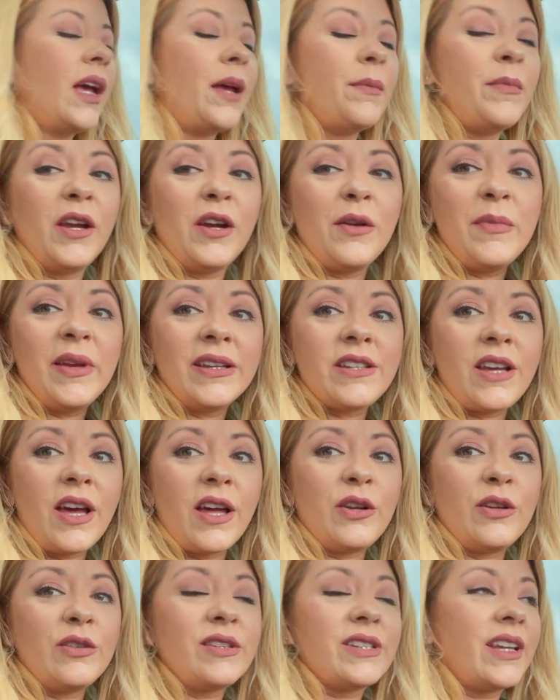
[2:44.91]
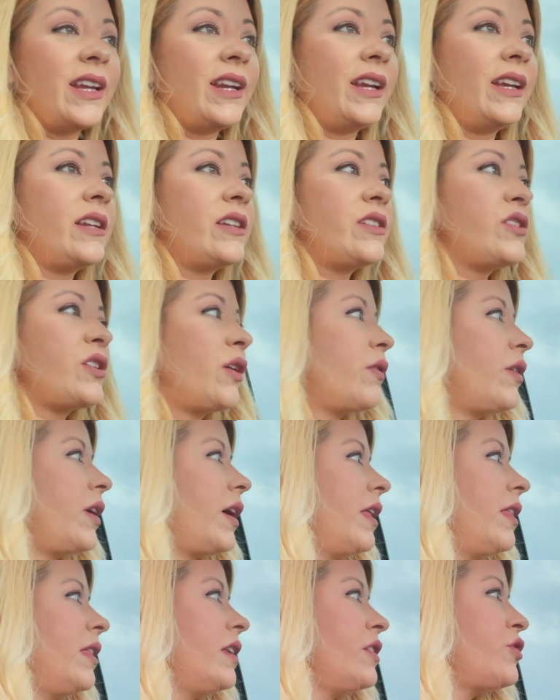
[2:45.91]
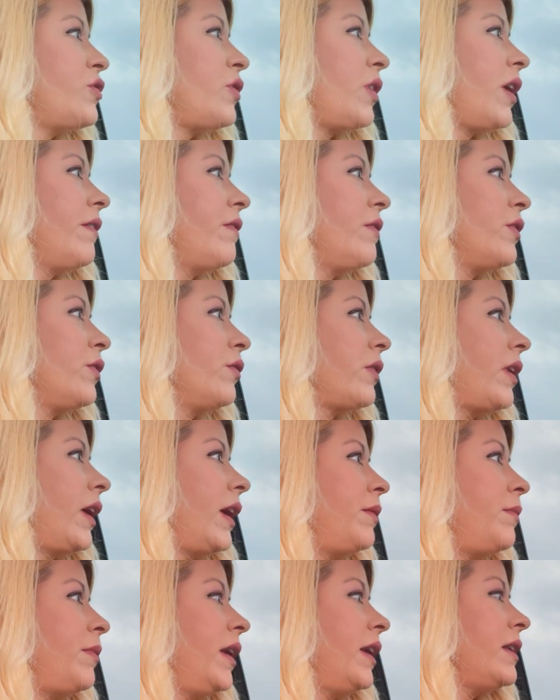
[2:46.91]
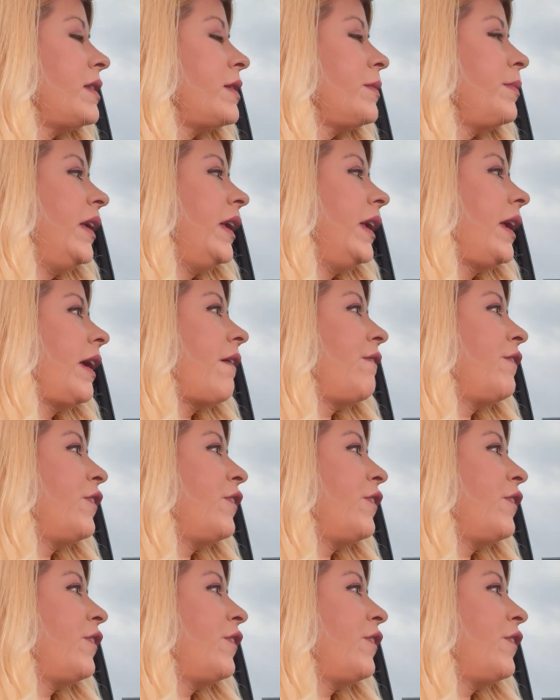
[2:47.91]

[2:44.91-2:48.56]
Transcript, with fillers: I'm here at McDonald's getting a soda and this drive through lane makes me